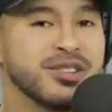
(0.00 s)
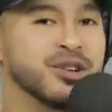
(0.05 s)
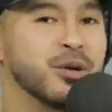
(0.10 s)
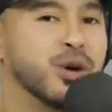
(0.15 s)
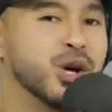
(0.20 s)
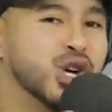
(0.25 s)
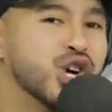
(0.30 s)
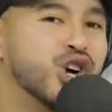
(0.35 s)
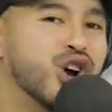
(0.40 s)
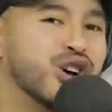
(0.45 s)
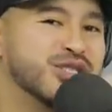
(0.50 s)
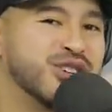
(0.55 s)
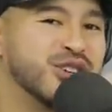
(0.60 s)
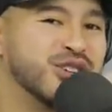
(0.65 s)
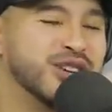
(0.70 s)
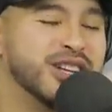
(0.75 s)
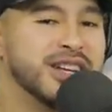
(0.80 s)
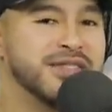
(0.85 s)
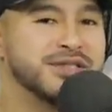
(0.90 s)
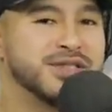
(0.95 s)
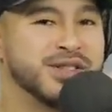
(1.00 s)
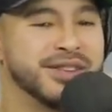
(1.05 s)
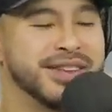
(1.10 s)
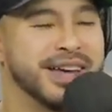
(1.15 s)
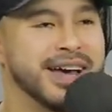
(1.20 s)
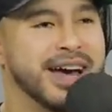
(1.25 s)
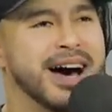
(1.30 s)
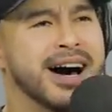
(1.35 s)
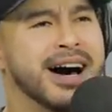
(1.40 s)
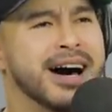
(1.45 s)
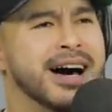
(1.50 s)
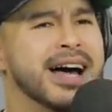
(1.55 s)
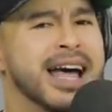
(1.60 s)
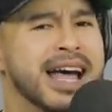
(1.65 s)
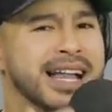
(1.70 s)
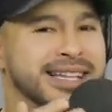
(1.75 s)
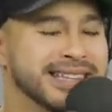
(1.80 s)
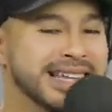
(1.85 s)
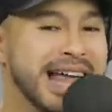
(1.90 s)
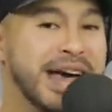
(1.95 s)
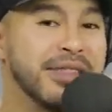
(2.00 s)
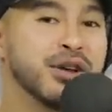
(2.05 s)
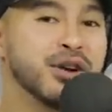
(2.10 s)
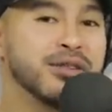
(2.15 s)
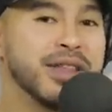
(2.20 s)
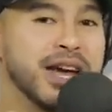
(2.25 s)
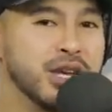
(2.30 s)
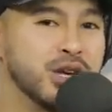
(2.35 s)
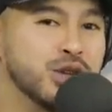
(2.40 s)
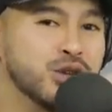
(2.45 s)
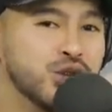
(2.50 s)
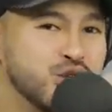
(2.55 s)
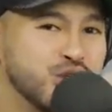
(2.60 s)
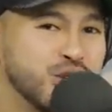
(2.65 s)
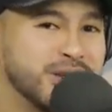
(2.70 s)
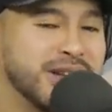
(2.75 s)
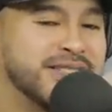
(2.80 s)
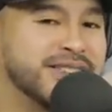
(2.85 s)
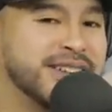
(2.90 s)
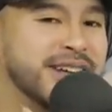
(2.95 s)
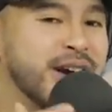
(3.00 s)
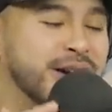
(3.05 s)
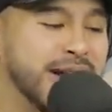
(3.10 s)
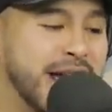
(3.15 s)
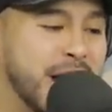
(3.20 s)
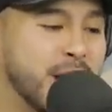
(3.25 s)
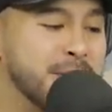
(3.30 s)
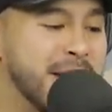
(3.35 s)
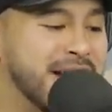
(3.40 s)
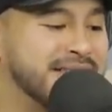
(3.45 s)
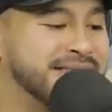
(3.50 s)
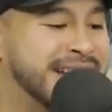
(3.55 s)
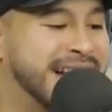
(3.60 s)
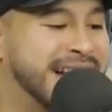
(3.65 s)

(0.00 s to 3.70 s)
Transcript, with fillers: So a good alternative to the uh, leather that you usually see on Air Max